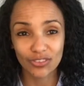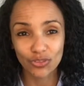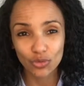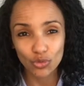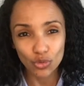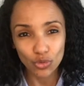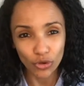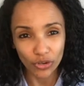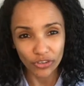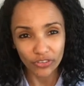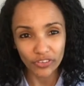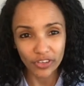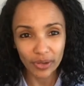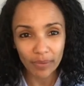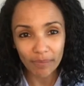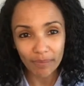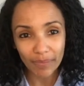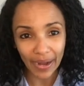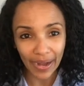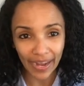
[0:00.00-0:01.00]
sort of
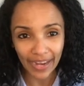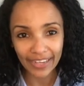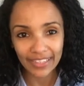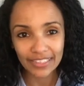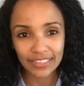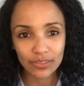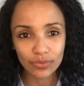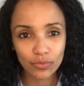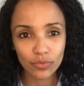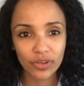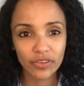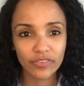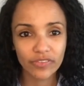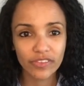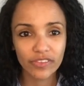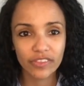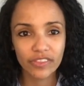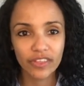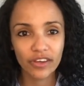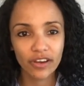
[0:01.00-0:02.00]
combined with
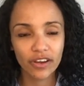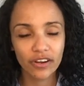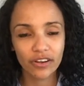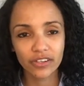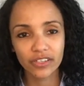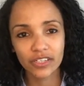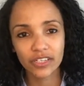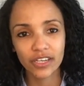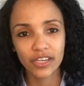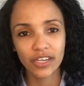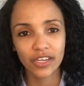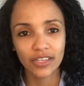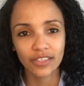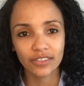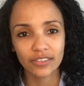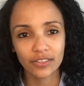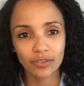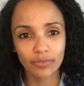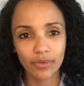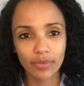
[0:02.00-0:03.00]
the third.
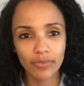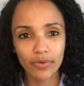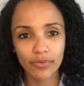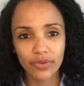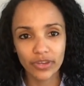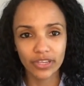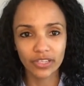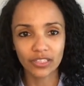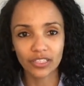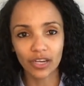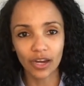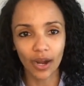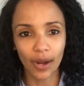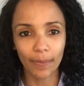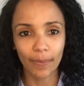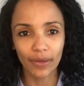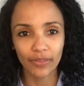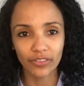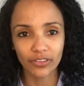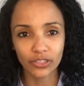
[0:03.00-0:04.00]
So maybe we could talk
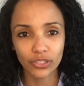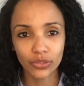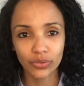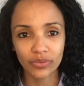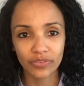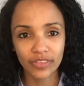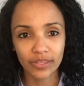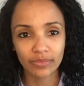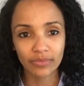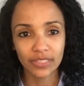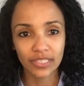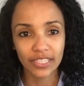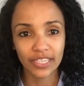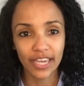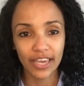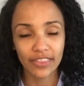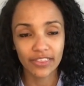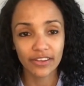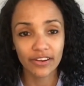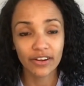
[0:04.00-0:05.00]
about the two of them
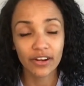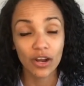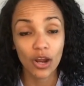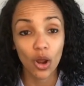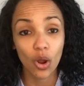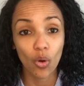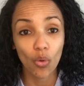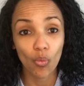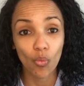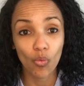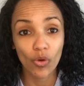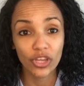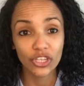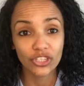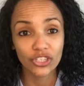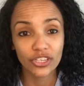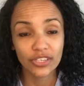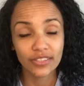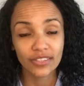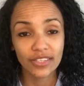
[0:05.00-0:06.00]
together,
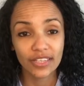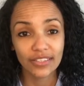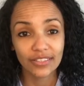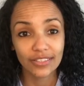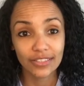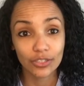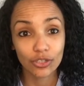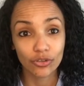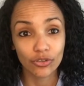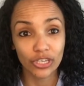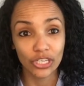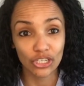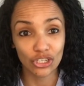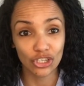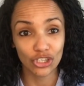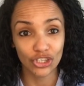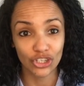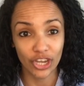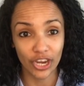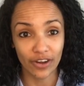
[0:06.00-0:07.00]
which is screen
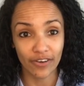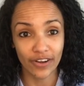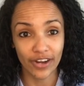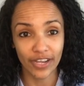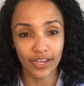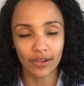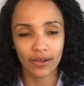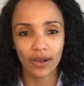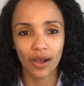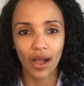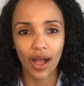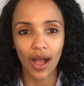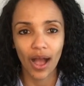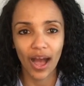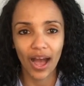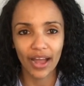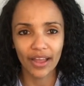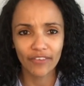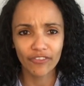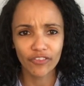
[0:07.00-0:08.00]
sharing.
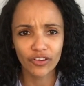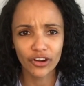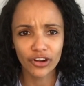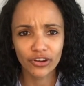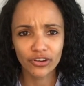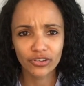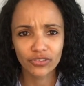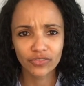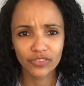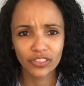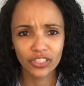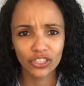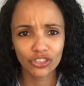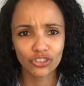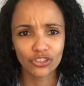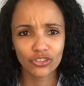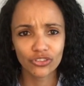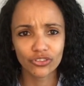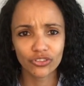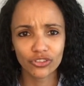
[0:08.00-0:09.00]
I've heard of
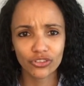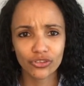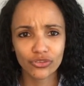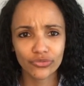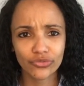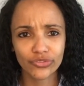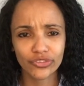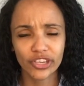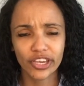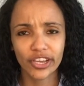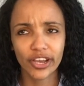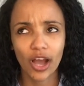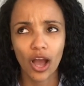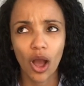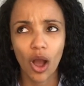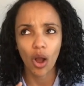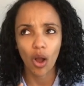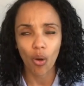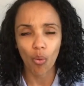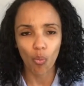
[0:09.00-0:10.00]
teachers using
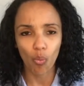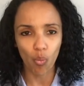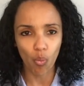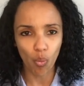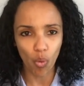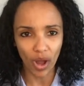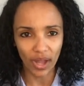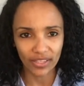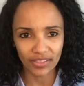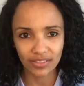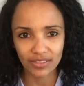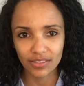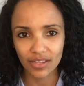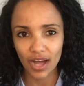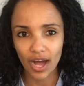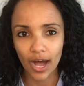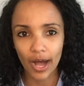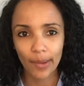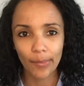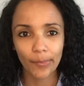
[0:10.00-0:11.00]

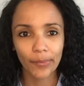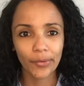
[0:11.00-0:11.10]
WhatsApp,